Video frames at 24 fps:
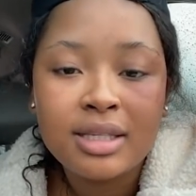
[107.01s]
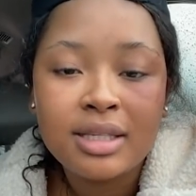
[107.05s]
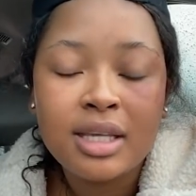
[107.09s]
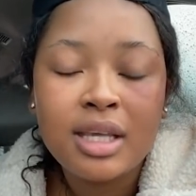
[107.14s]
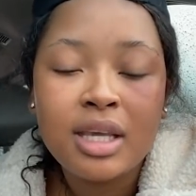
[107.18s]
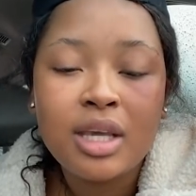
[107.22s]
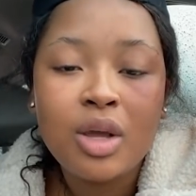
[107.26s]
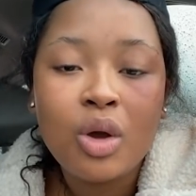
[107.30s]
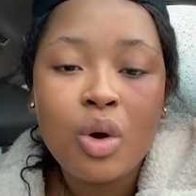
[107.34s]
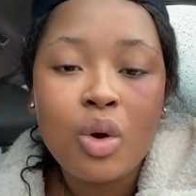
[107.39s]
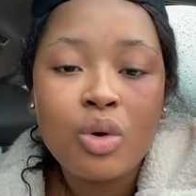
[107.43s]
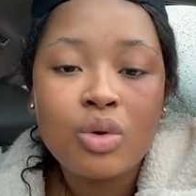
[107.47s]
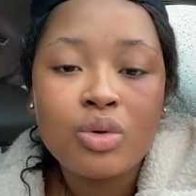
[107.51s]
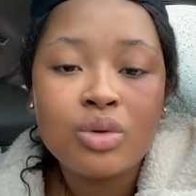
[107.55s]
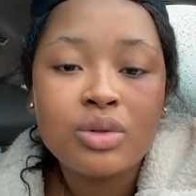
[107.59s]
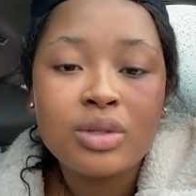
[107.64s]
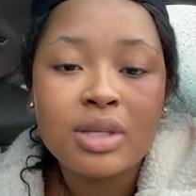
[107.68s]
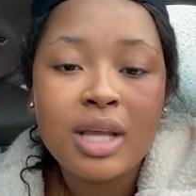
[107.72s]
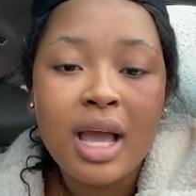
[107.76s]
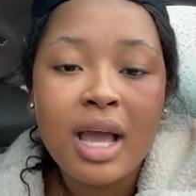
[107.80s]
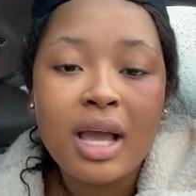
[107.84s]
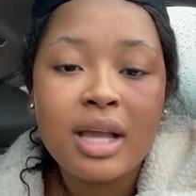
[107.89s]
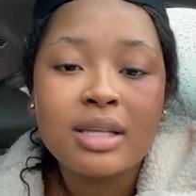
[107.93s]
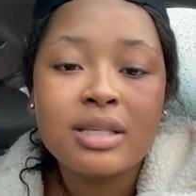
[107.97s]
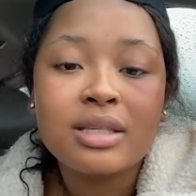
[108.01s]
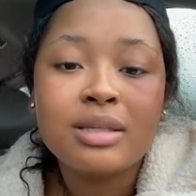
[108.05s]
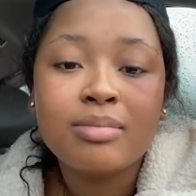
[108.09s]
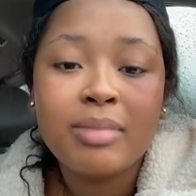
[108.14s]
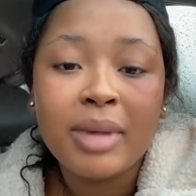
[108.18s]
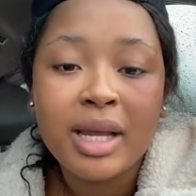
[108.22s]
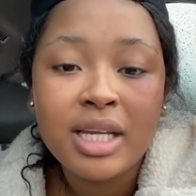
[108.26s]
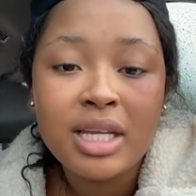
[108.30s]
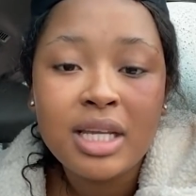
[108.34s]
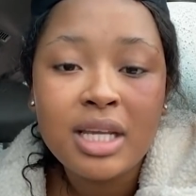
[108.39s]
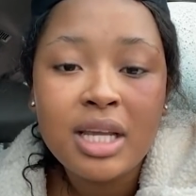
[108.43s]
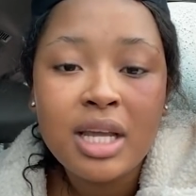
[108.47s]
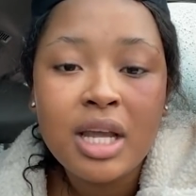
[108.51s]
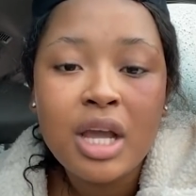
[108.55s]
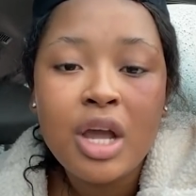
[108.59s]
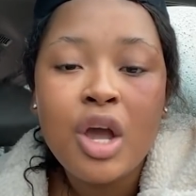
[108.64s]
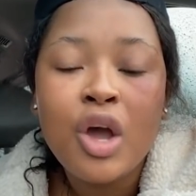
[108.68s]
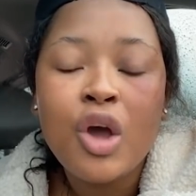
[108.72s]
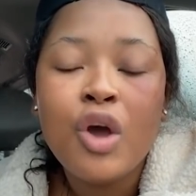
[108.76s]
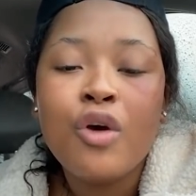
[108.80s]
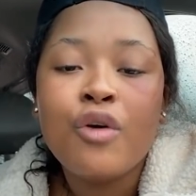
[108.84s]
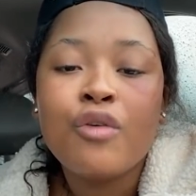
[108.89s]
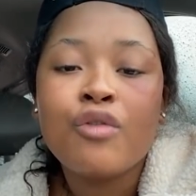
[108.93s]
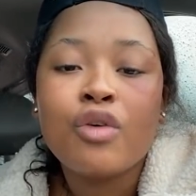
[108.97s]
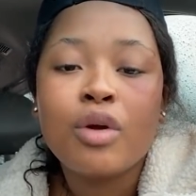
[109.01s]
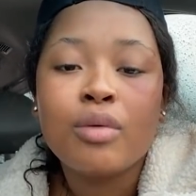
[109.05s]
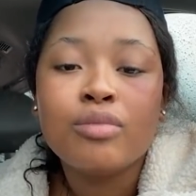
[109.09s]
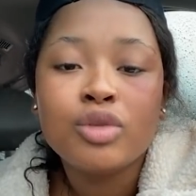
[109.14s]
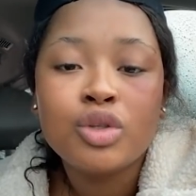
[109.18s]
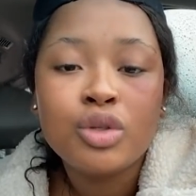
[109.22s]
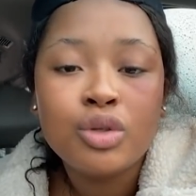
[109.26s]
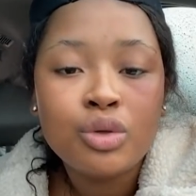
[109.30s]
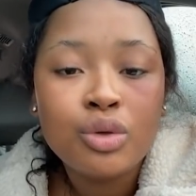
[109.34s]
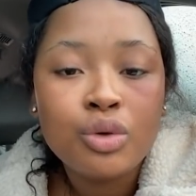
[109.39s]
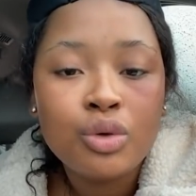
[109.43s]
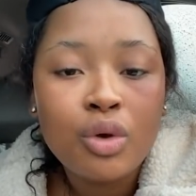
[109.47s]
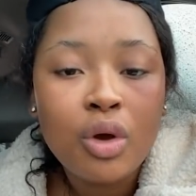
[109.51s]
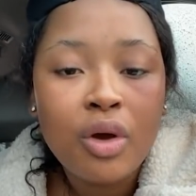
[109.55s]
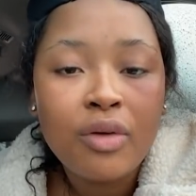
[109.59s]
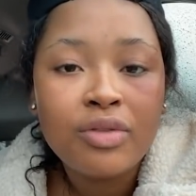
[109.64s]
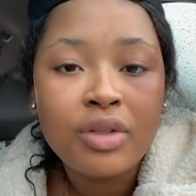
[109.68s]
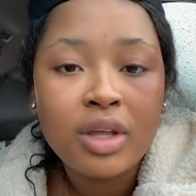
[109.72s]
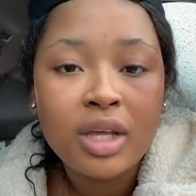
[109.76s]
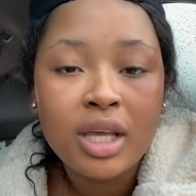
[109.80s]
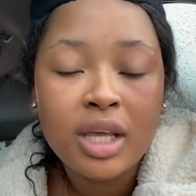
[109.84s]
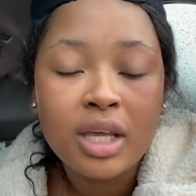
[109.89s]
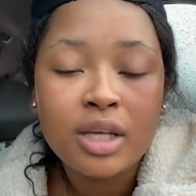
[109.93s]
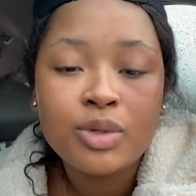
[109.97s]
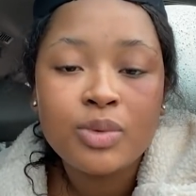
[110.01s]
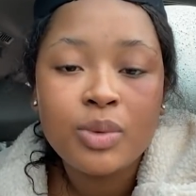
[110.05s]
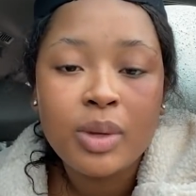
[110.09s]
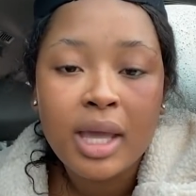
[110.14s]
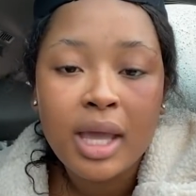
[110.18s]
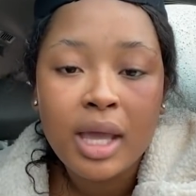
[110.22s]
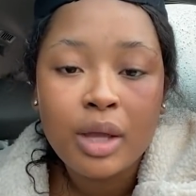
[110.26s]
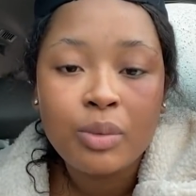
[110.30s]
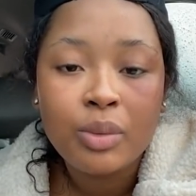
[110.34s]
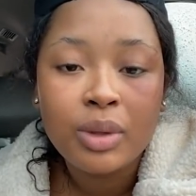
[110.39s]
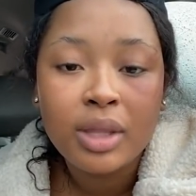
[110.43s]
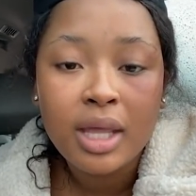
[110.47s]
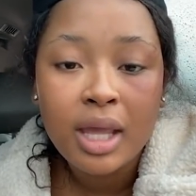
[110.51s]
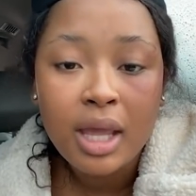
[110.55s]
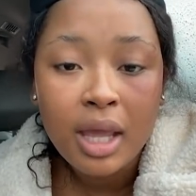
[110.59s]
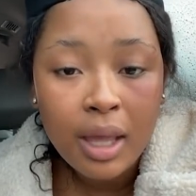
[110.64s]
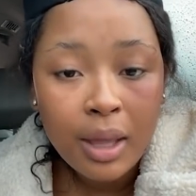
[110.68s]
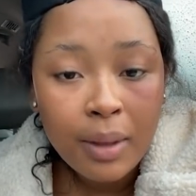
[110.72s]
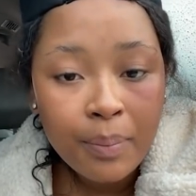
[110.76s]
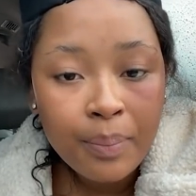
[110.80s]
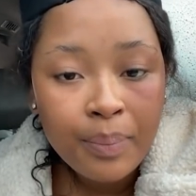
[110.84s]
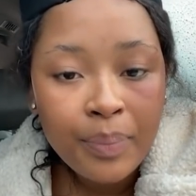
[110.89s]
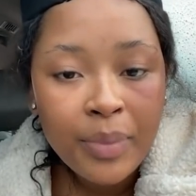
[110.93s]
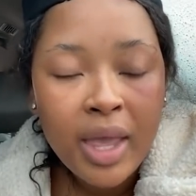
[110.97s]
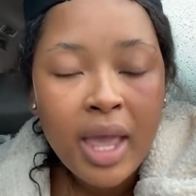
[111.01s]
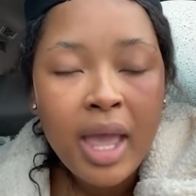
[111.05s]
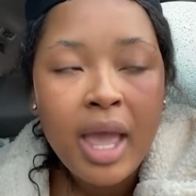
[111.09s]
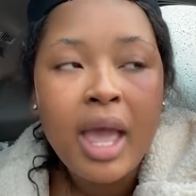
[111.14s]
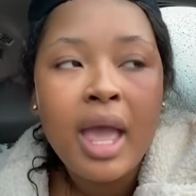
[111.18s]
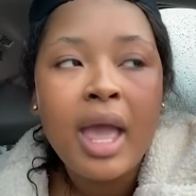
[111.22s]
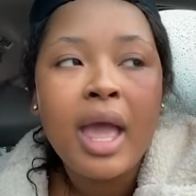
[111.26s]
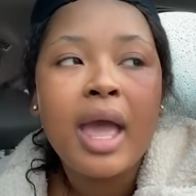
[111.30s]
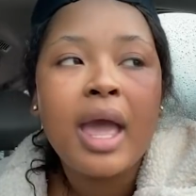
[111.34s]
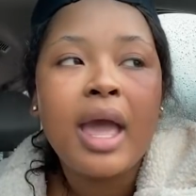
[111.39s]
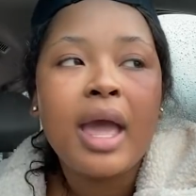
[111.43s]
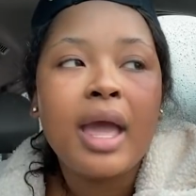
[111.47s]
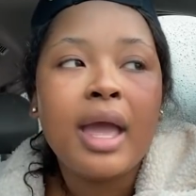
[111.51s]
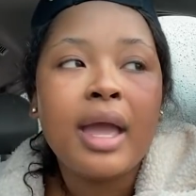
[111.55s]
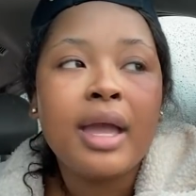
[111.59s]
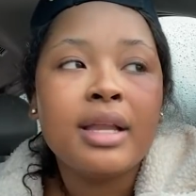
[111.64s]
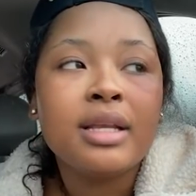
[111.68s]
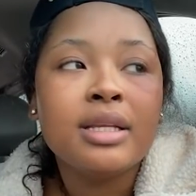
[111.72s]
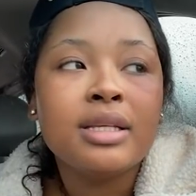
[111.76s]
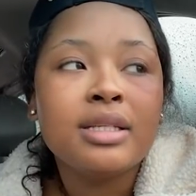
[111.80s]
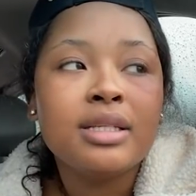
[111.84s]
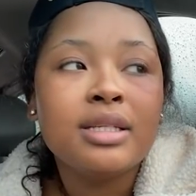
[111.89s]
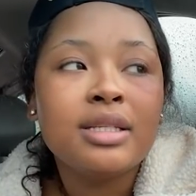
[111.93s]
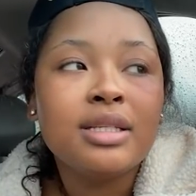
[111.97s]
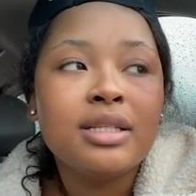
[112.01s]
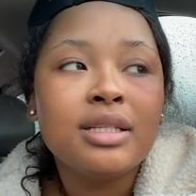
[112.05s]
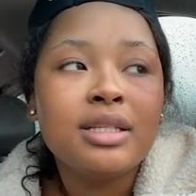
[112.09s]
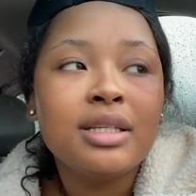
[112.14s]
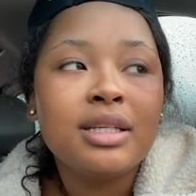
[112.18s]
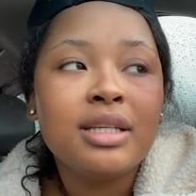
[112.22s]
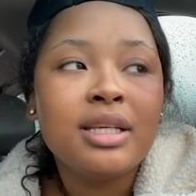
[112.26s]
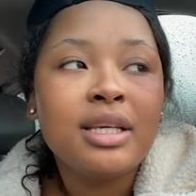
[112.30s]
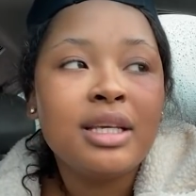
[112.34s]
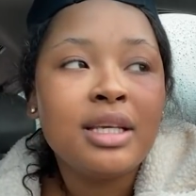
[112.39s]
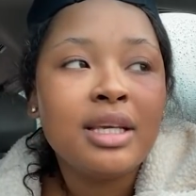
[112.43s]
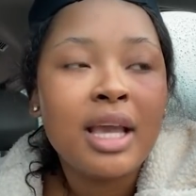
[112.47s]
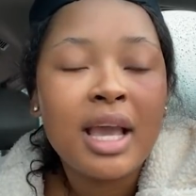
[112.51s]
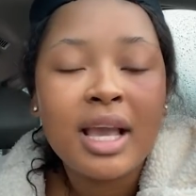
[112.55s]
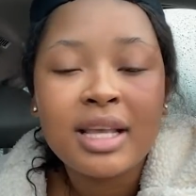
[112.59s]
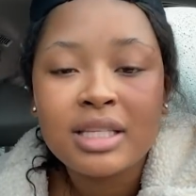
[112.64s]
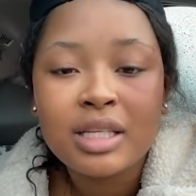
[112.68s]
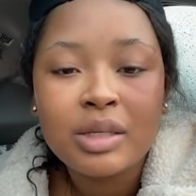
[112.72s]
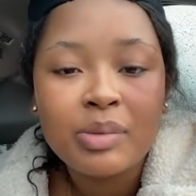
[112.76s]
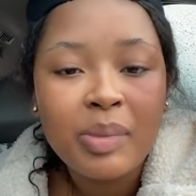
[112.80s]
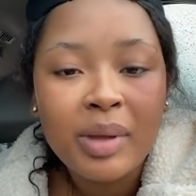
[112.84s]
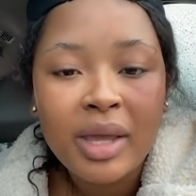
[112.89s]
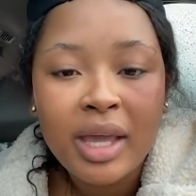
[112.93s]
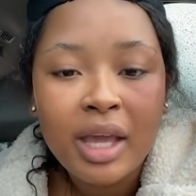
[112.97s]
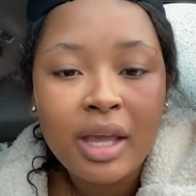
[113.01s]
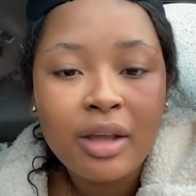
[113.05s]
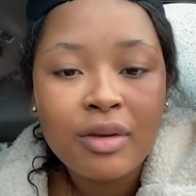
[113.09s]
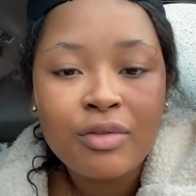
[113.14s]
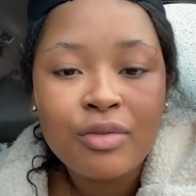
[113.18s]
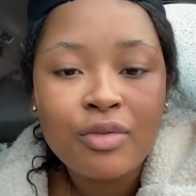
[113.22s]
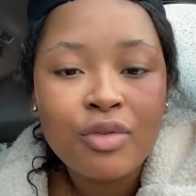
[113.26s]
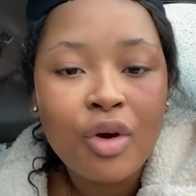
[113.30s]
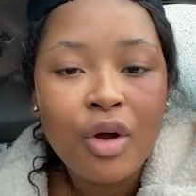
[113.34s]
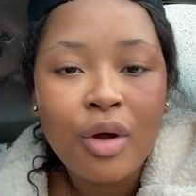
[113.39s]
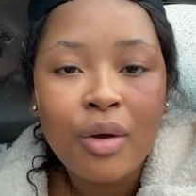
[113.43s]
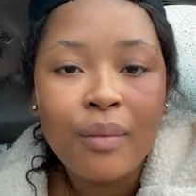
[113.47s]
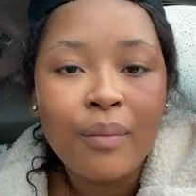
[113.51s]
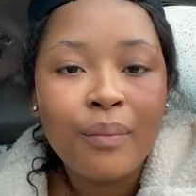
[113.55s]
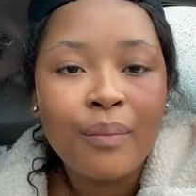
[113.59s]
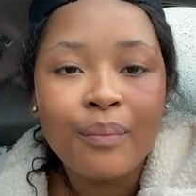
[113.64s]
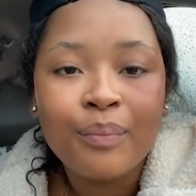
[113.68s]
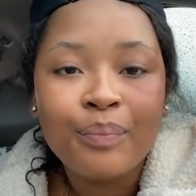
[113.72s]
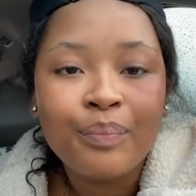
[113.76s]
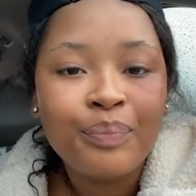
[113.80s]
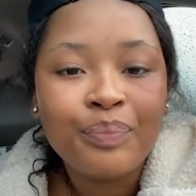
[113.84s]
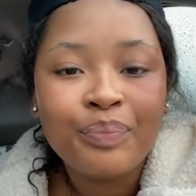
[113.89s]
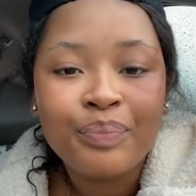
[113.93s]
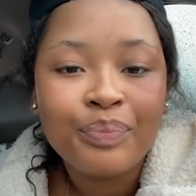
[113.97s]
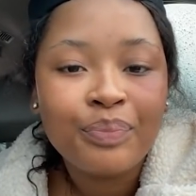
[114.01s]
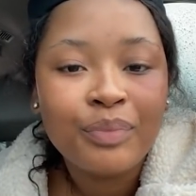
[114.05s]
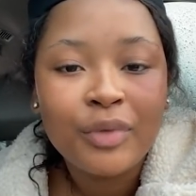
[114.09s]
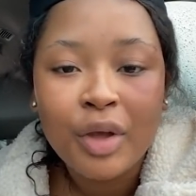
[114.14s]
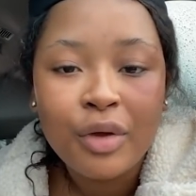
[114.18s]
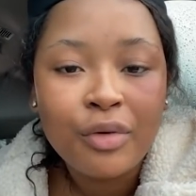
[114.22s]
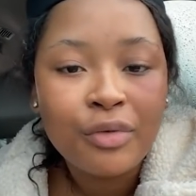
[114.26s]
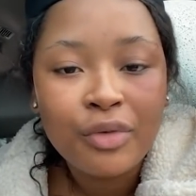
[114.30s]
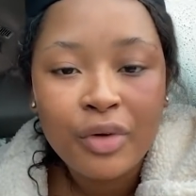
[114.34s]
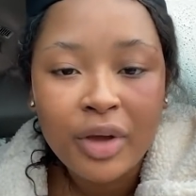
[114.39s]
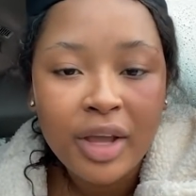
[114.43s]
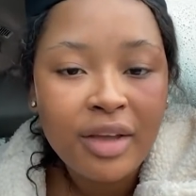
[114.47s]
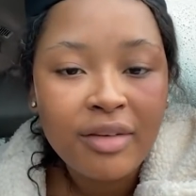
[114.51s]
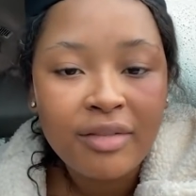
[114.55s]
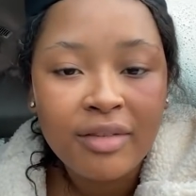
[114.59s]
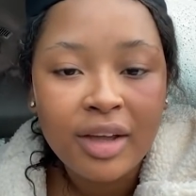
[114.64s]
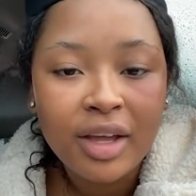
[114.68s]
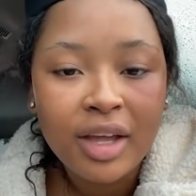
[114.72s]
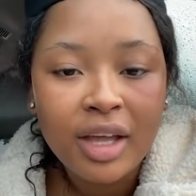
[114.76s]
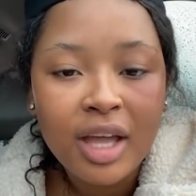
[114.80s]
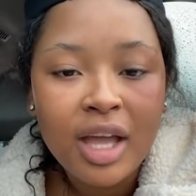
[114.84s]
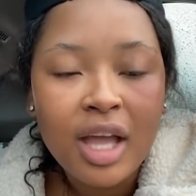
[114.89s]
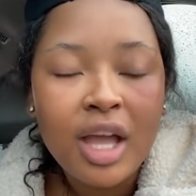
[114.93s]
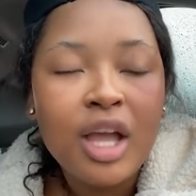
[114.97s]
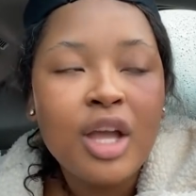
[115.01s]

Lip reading: He owes us money from two of the gigs we had with him, and he hasn't paid from forever.